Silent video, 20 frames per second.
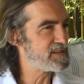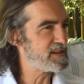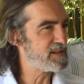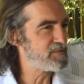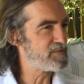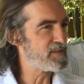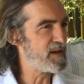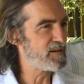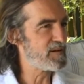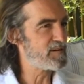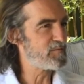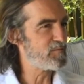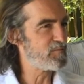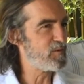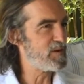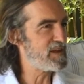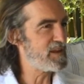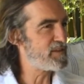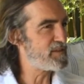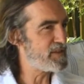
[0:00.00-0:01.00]
even though
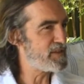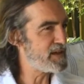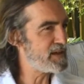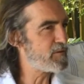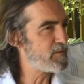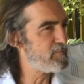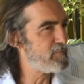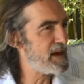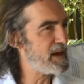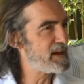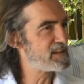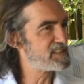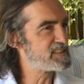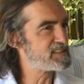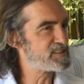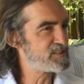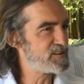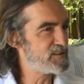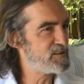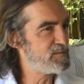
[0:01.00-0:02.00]
we think or may
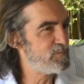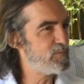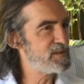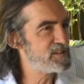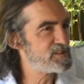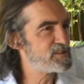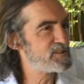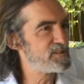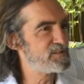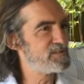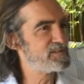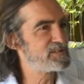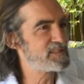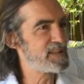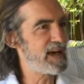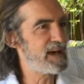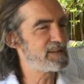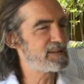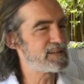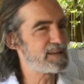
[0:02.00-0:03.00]
assume we choose
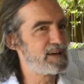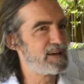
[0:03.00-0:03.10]
that.